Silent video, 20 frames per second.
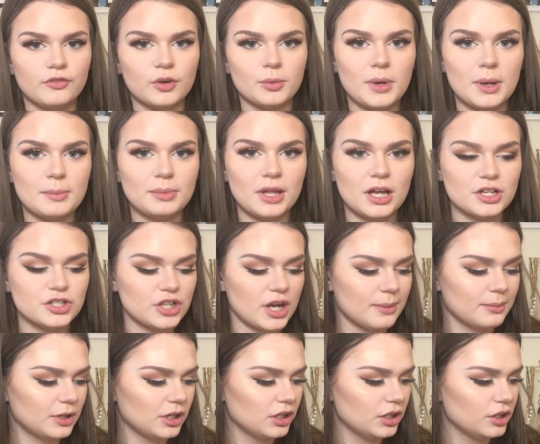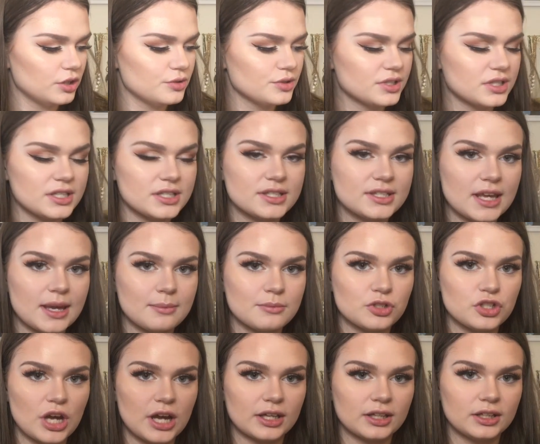For my blush, I'm going to use the same
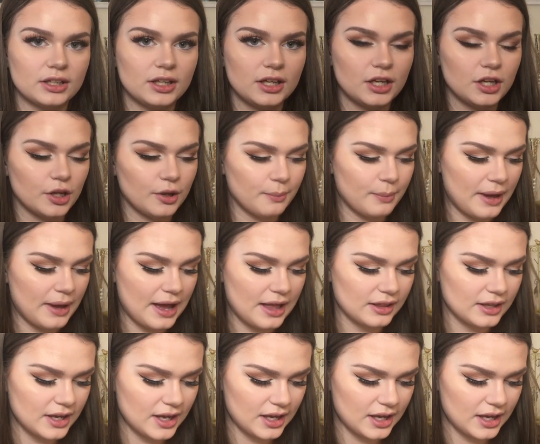Jaclyn Hill palette,